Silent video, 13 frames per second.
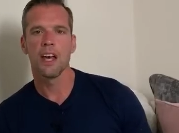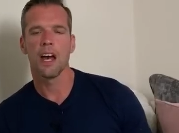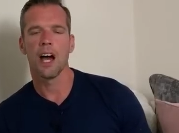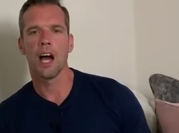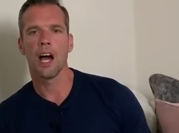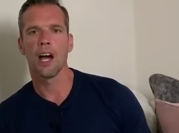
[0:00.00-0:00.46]

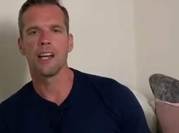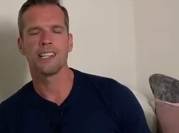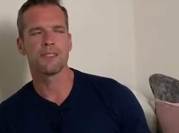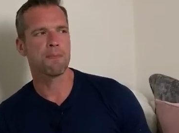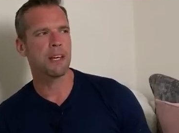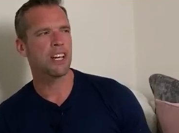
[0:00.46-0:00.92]

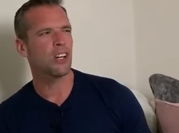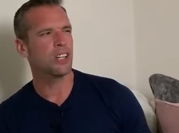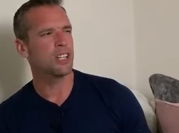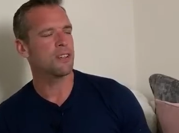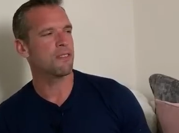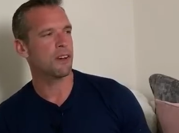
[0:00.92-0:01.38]
It's been
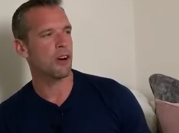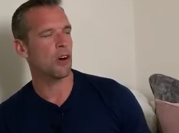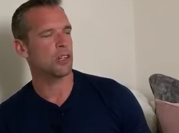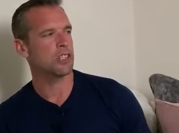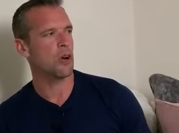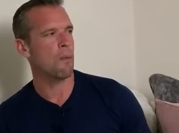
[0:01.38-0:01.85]
kind of a
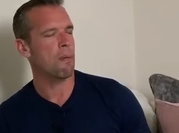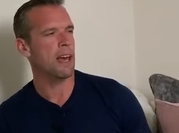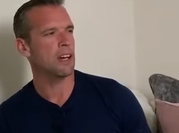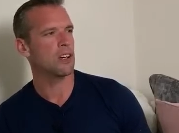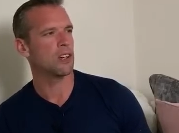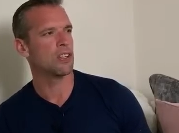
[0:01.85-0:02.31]
hot
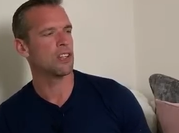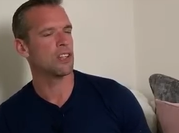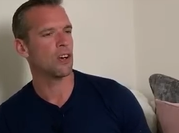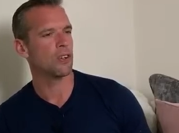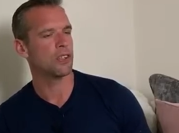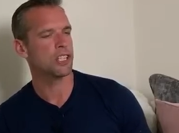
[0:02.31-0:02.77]
topic
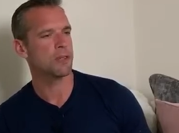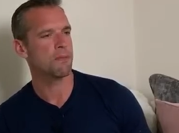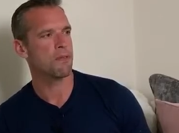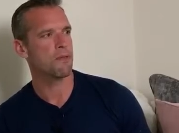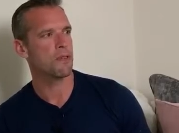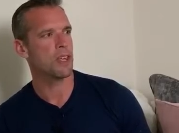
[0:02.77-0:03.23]
on some
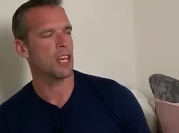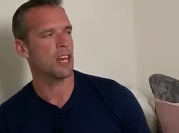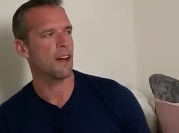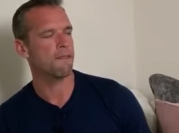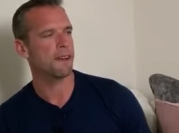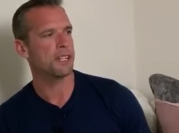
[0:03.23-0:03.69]
of the
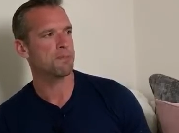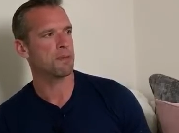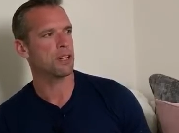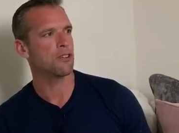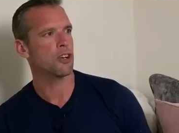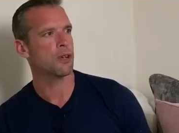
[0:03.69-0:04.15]

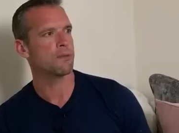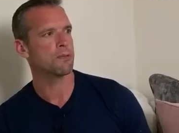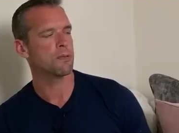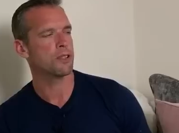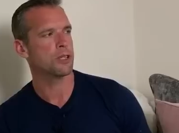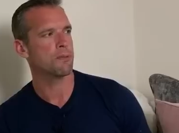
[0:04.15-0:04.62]
Facebook
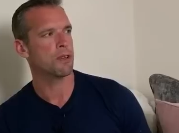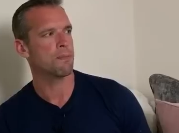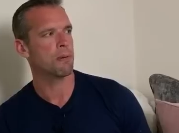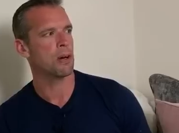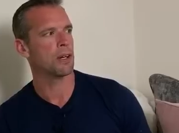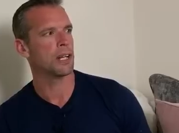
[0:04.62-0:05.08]
groups with some of the
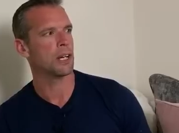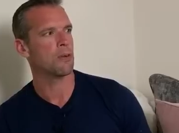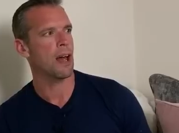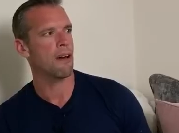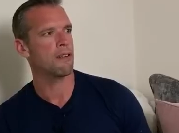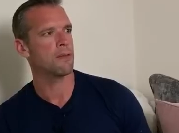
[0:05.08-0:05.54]
planted
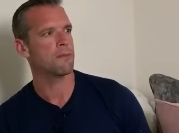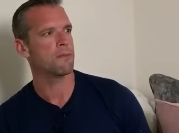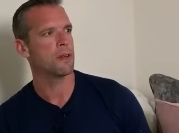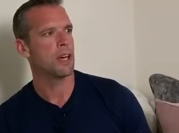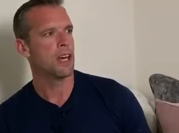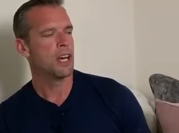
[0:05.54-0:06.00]

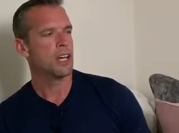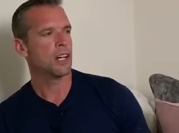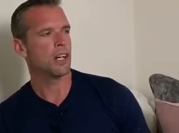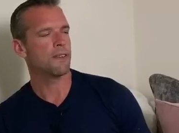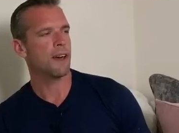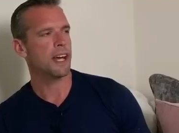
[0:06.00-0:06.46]
aquarium
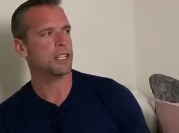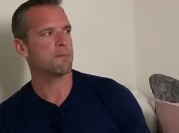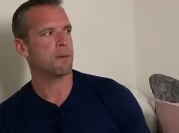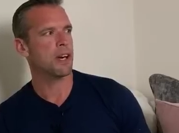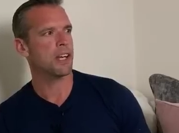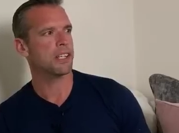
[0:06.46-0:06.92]
kind of
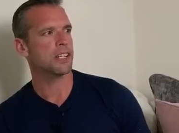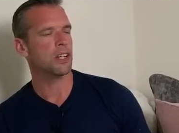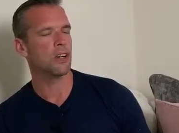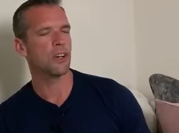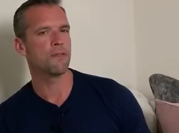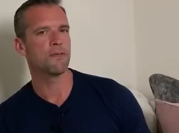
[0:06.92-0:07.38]
experts. A
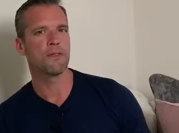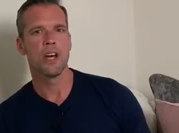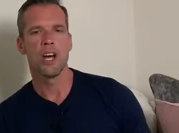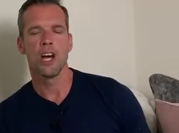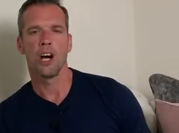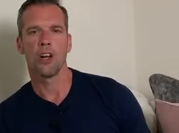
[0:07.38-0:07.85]
lot
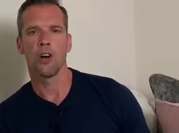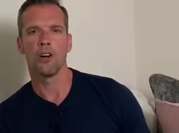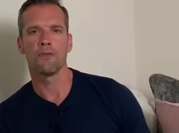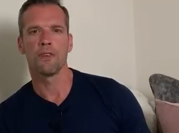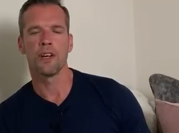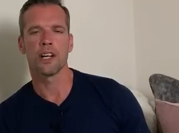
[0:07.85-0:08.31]

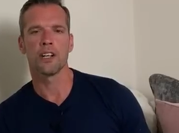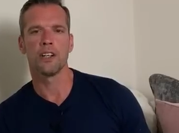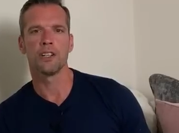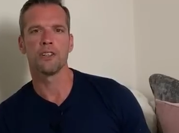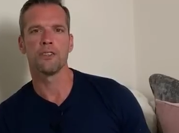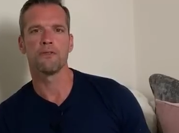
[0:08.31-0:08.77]
of her
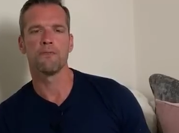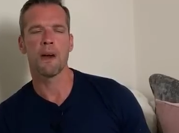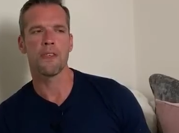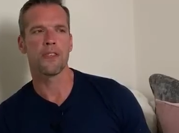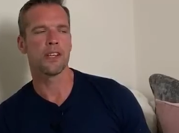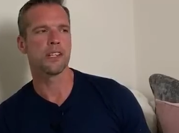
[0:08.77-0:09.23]
kind of
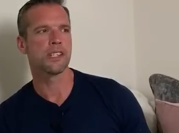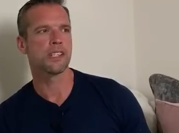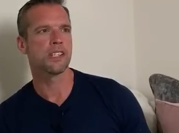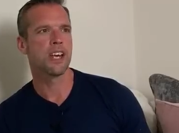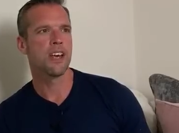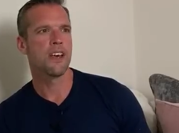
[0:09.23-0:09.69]

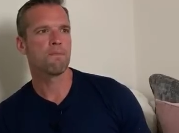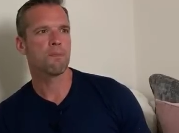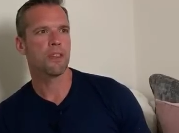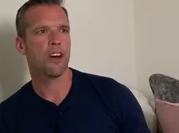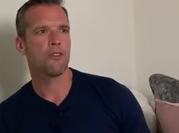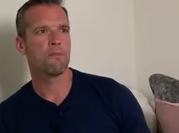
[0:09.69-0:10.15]
methods
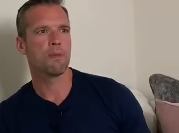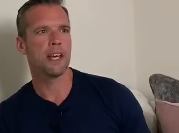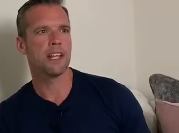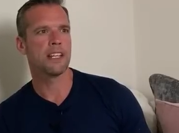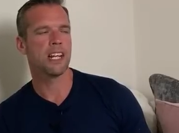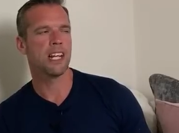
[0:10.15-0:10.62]
have
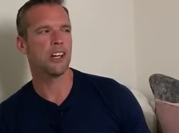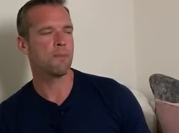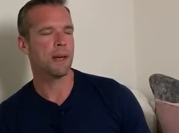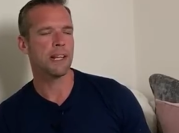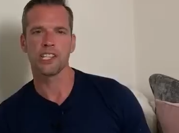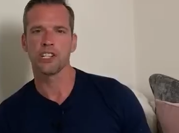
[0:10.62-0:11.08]
been a little
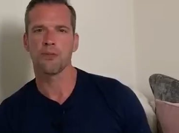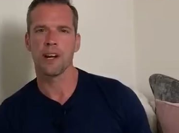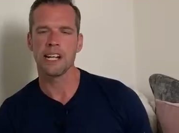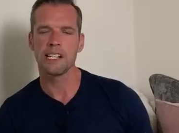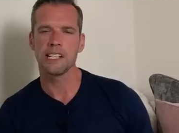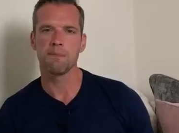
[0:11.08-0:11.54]
bit
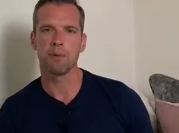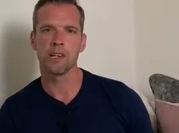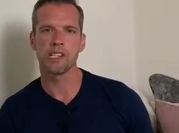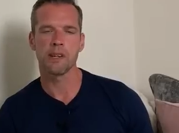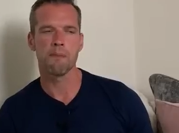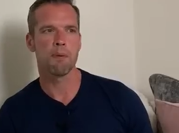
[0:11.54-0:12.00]
discredited by
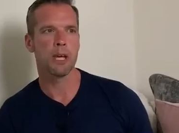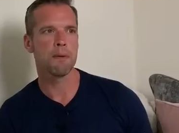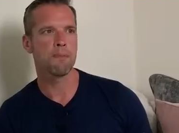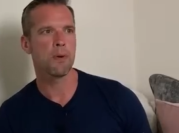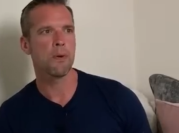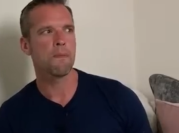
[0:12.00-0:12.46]
some
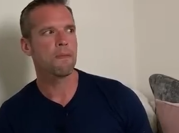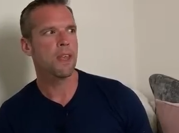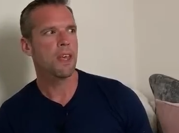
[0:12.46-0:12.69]
people.